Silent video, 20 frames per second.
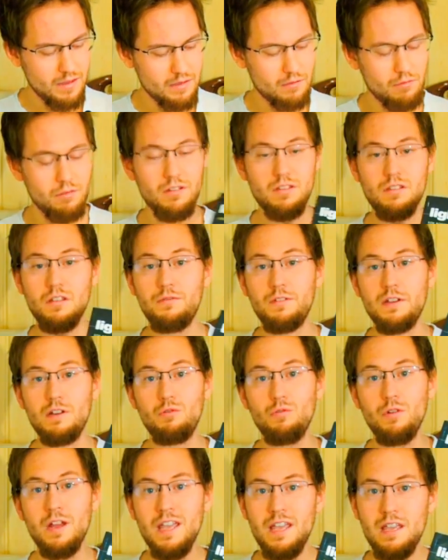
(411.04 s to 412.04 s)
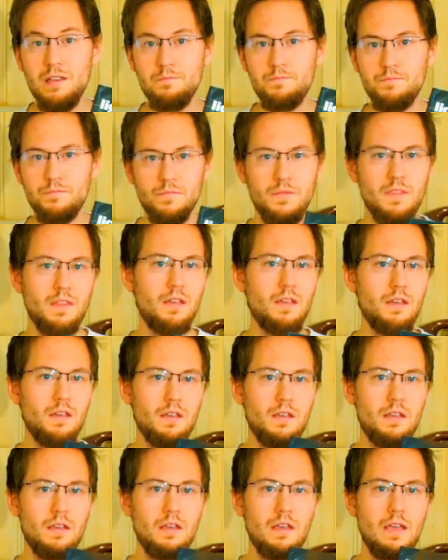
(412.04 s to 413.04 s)
Christopher Gray,
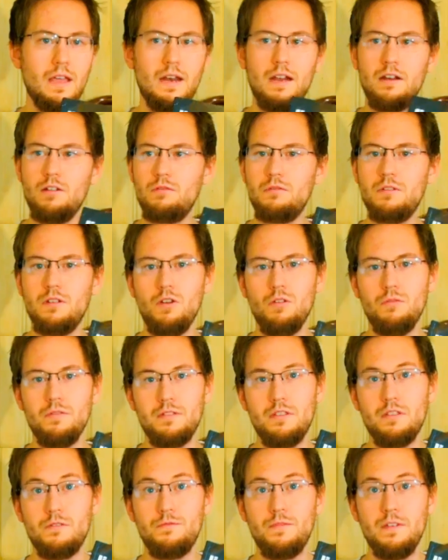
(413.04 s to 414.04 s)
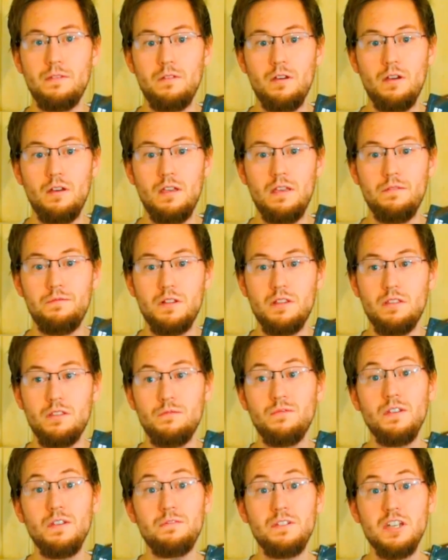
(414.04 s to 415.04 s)
and I don't know if it's
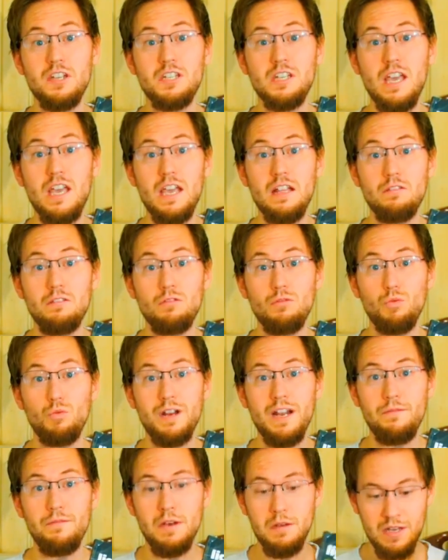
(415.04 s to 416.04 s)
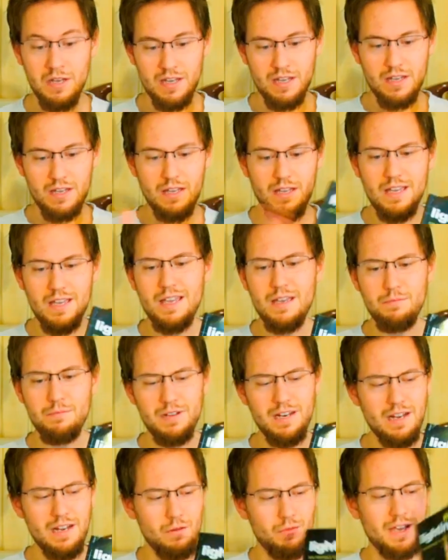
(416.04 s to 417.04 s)
50 Shades or whatever.
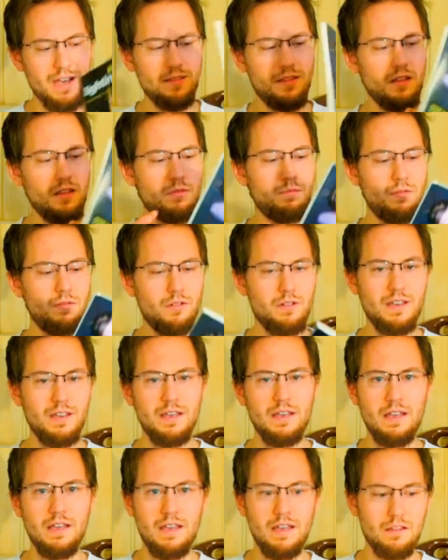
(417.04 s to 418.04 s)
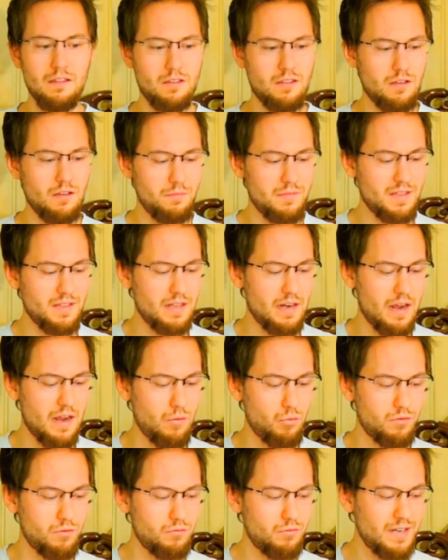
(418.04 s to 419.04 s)
But anyway, this book is something that I
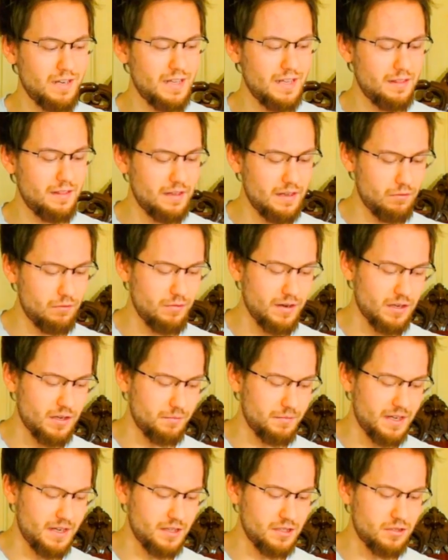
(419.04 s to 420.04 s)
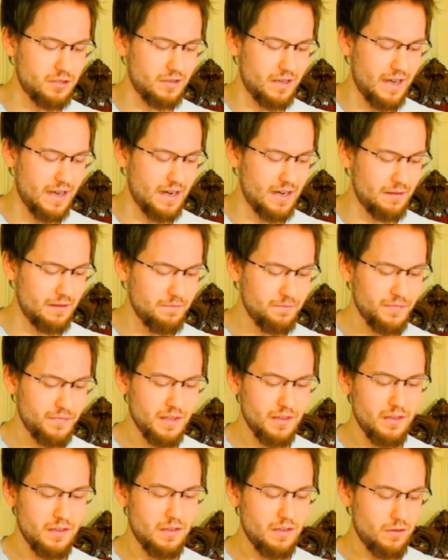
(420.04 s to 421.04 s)
would really recommend to
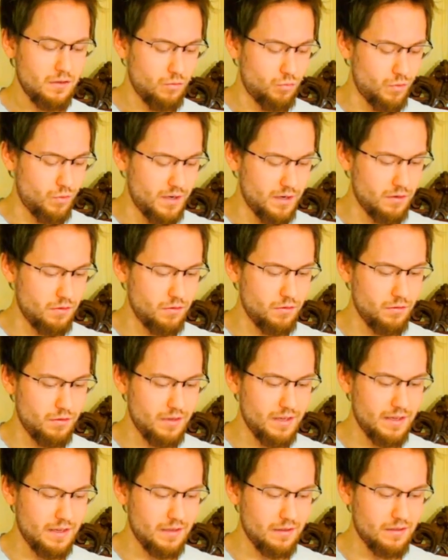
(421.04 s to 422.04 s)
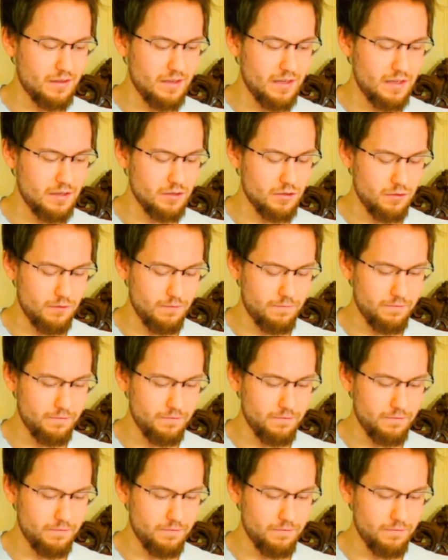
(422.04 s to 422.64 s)
anyone who is into